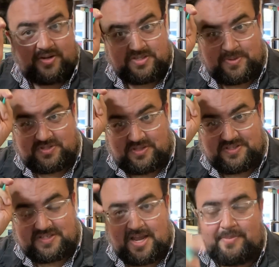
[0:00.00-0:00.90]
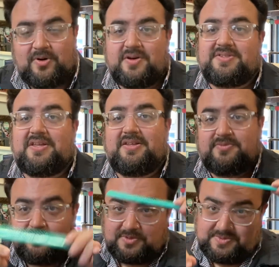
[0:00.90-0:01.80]
especially the sideburns, and
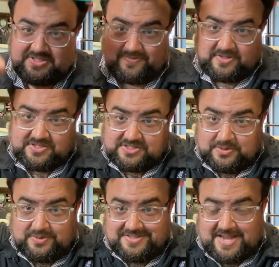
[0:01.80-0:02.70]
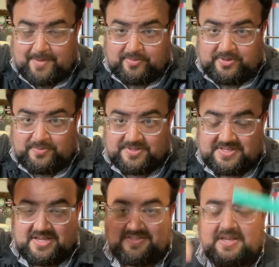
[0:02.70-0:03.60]
then specifically just doing the top of people's
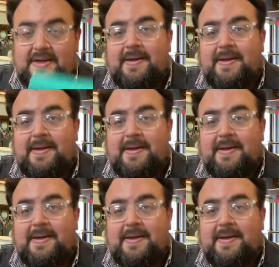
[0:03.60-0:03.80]
heads.